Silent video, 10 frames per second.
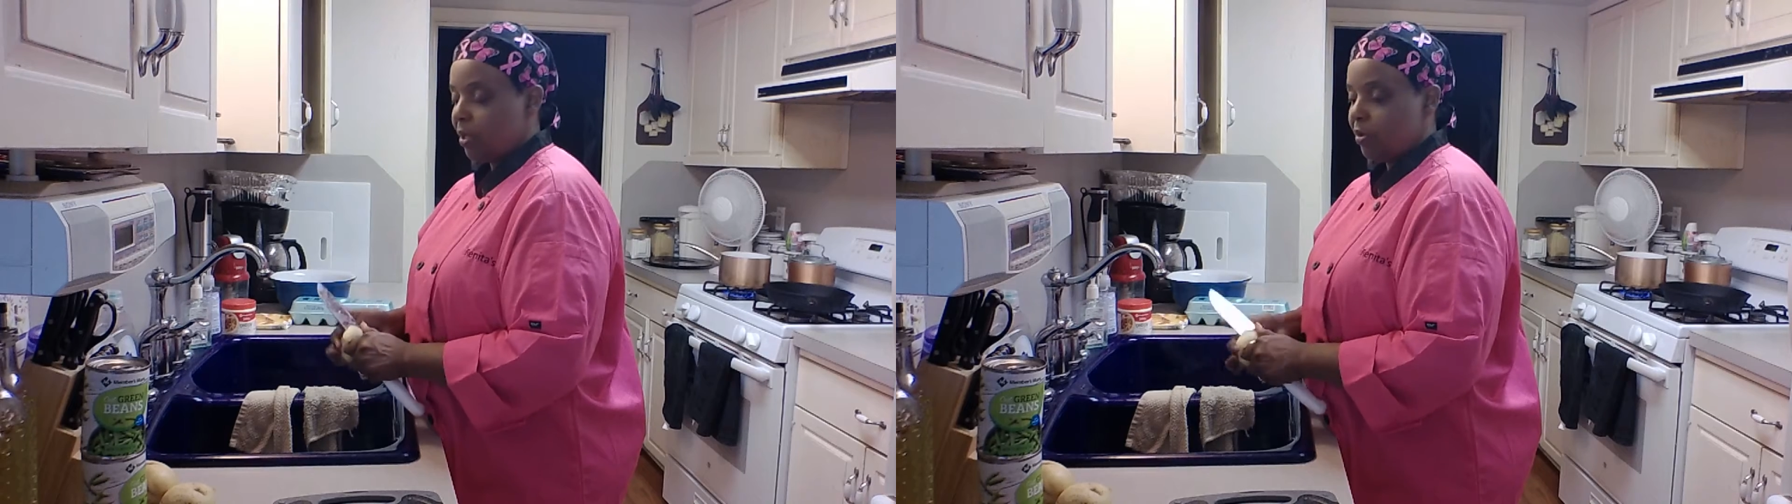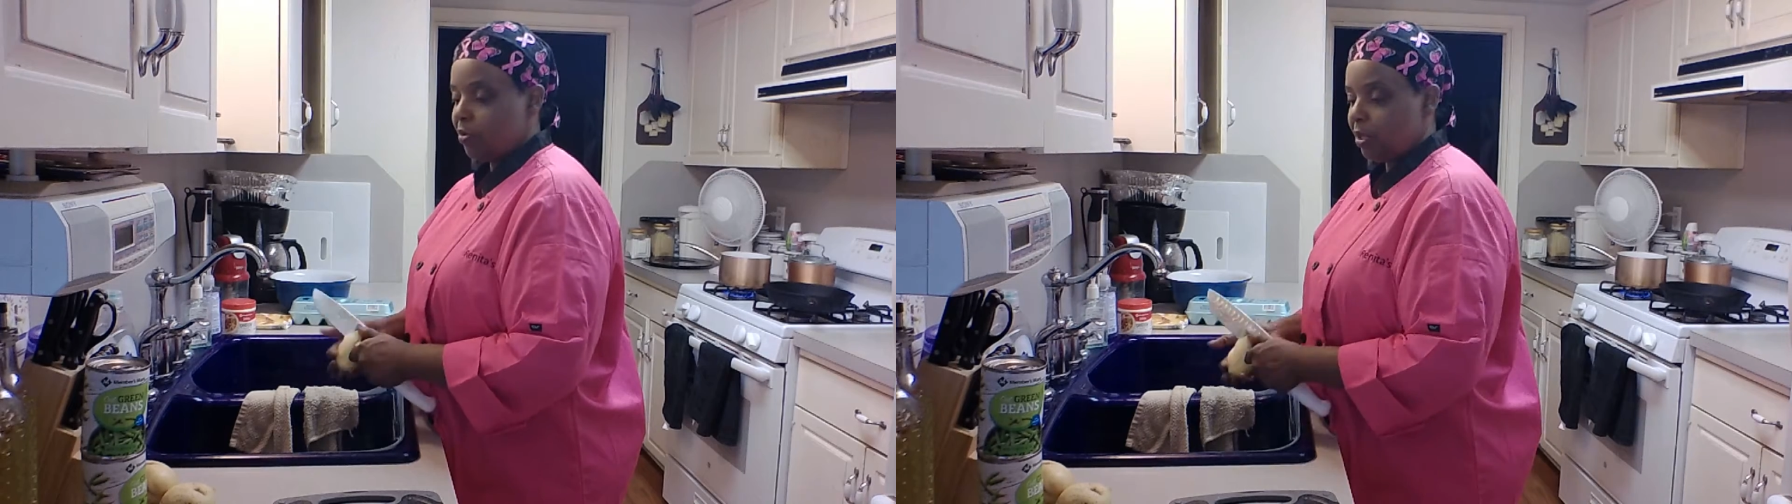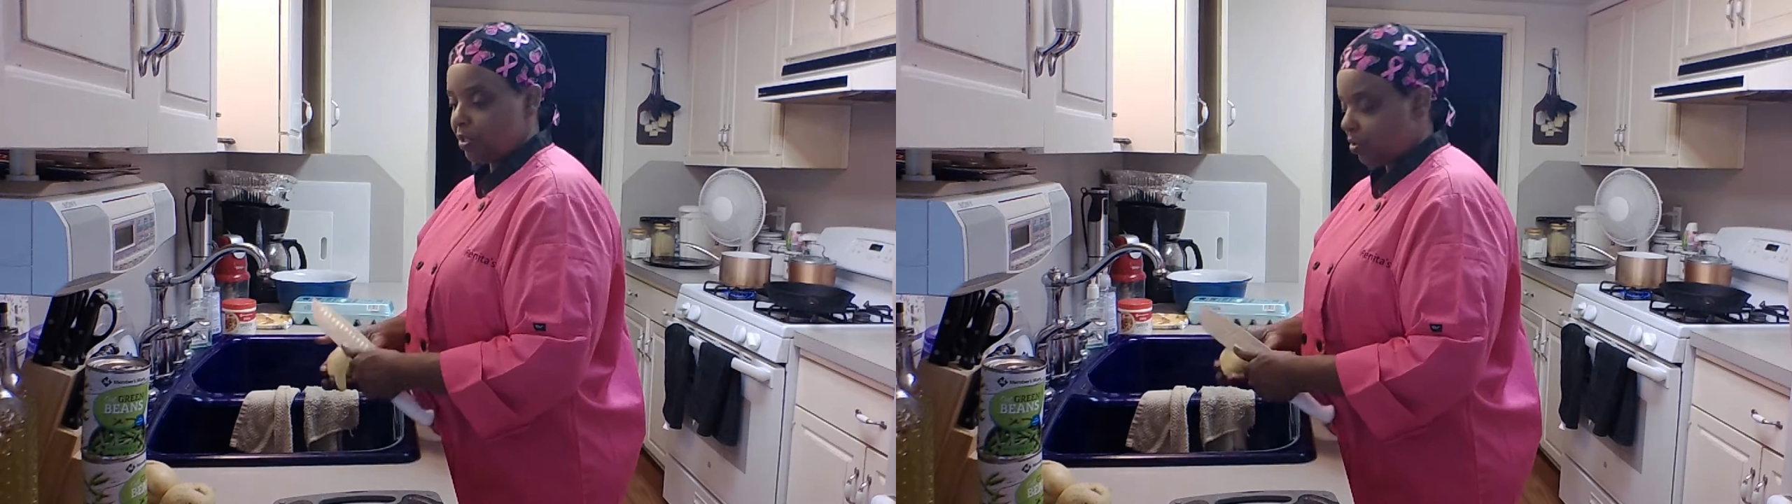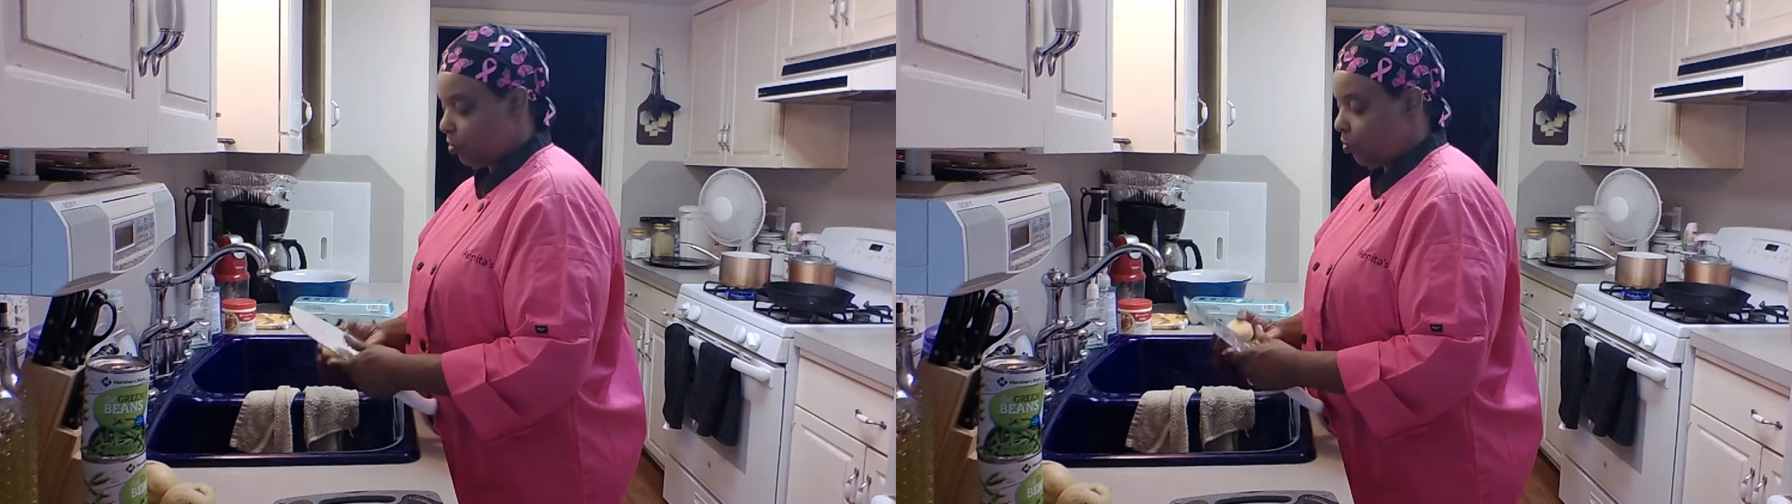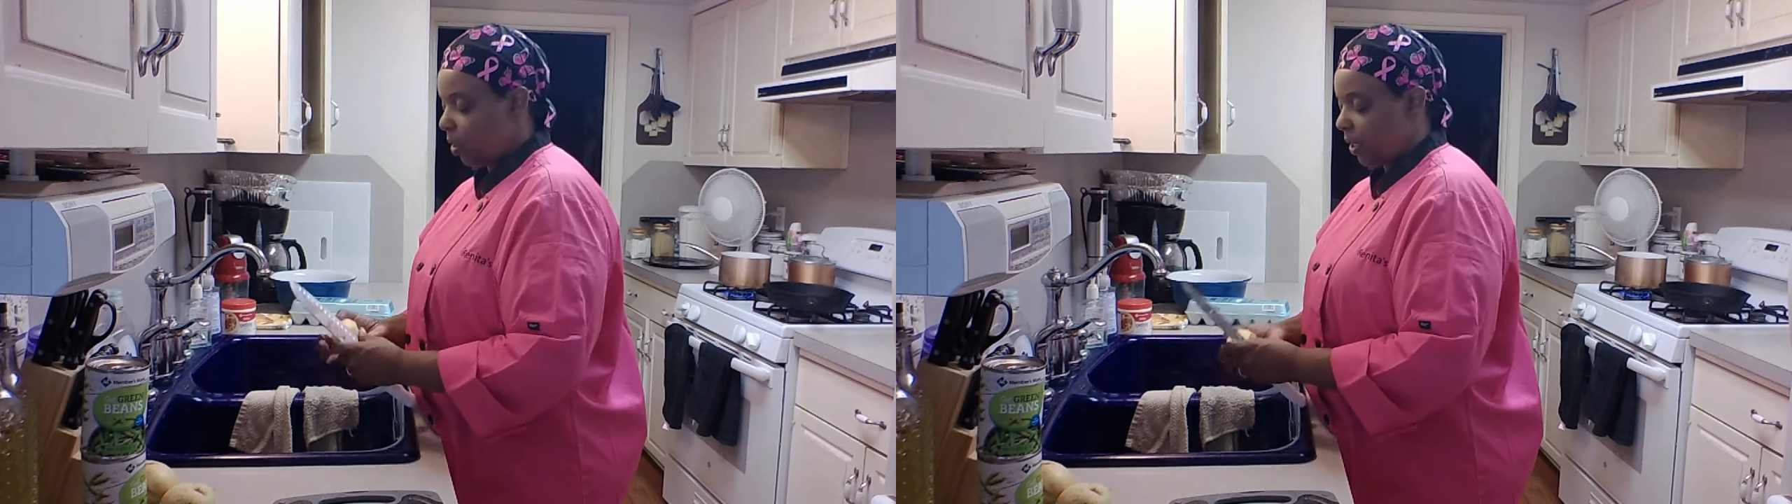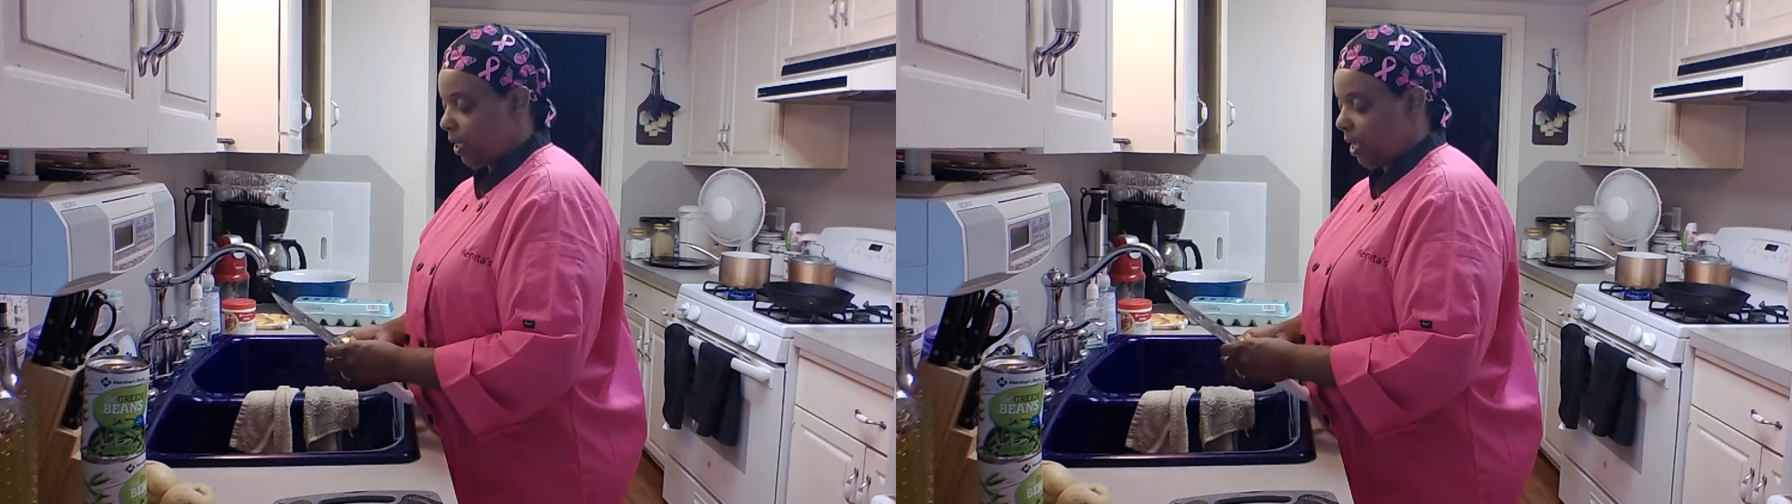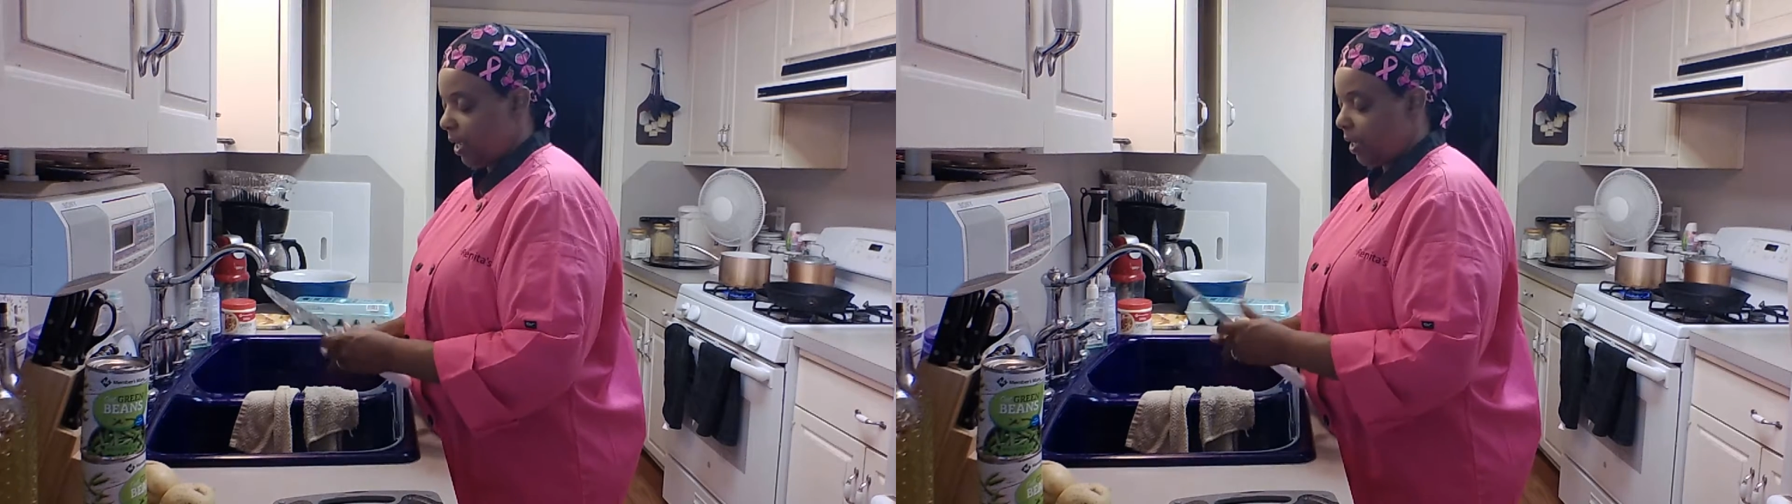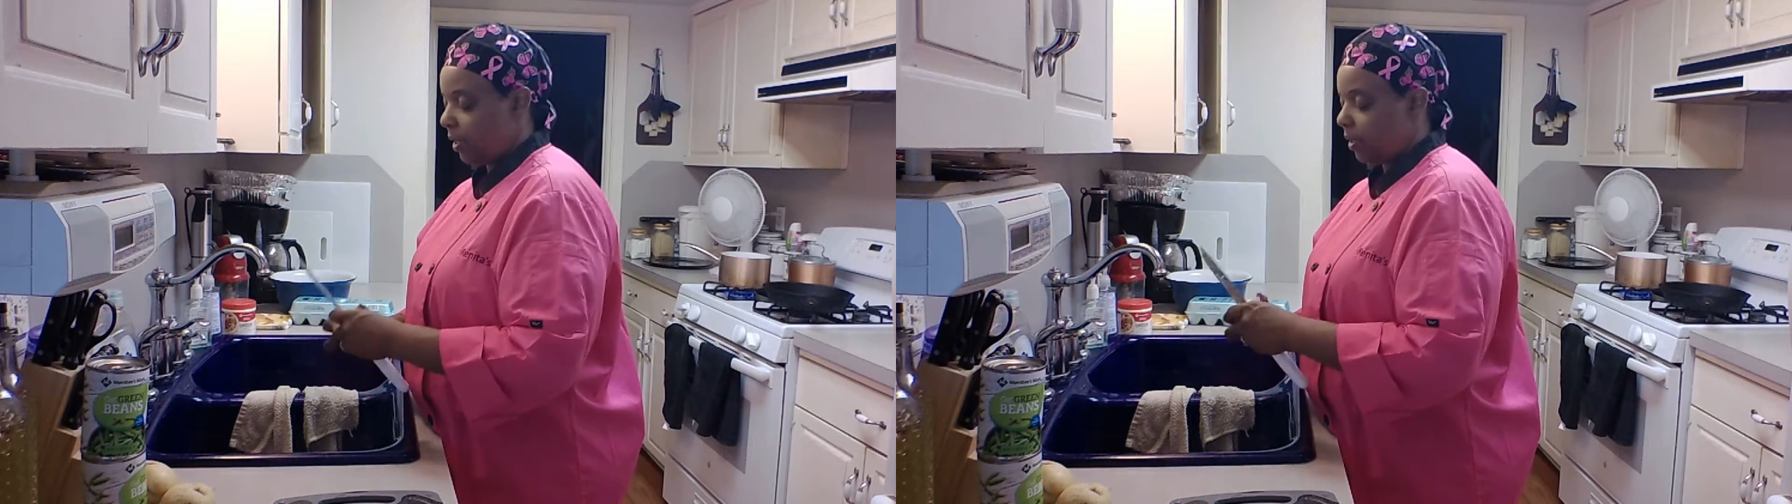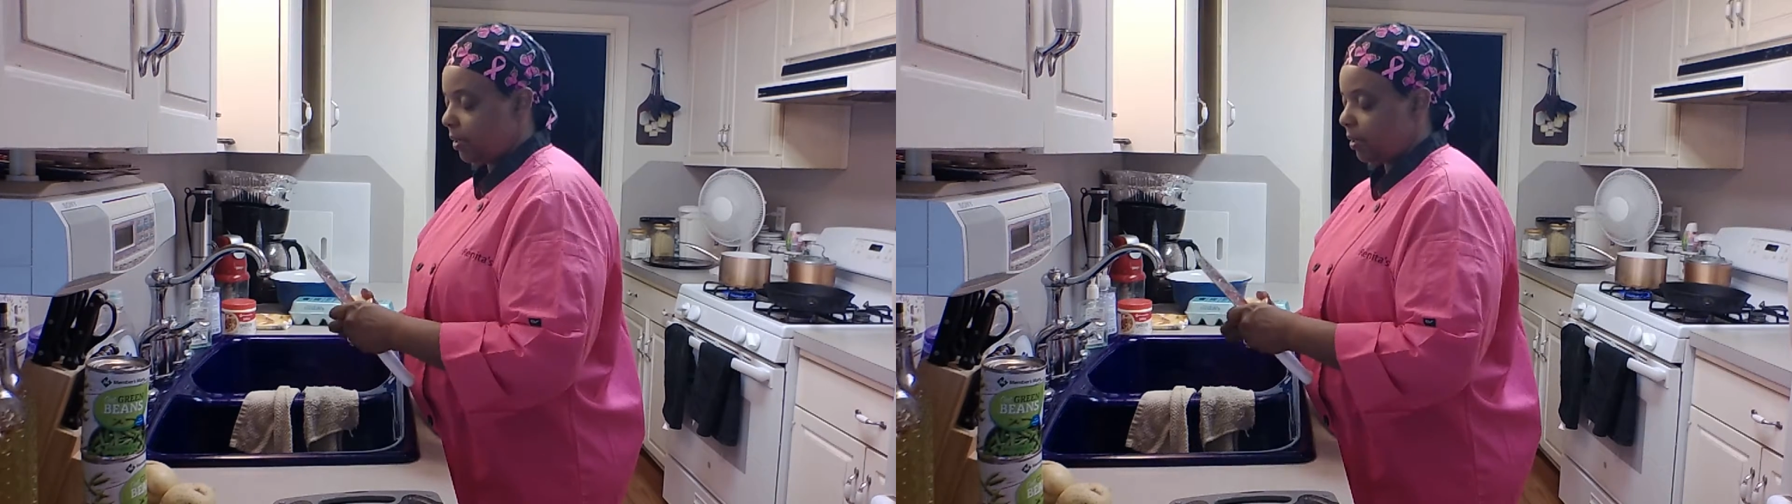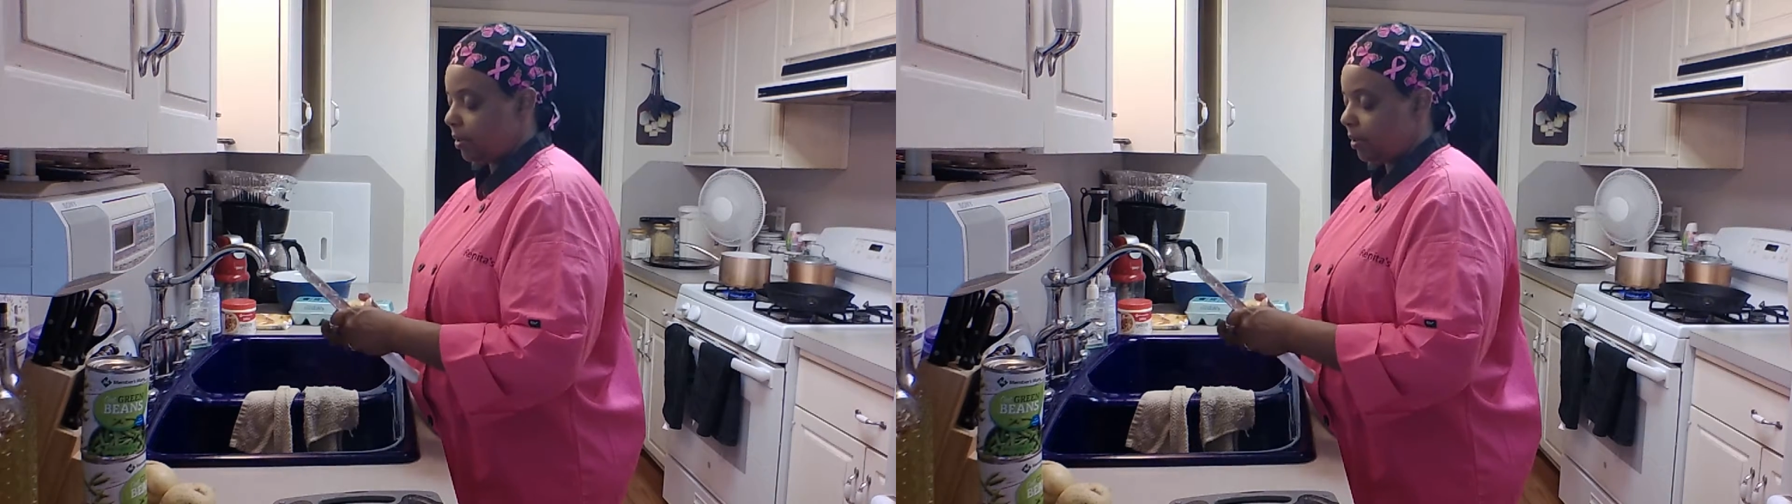you can do 1 can.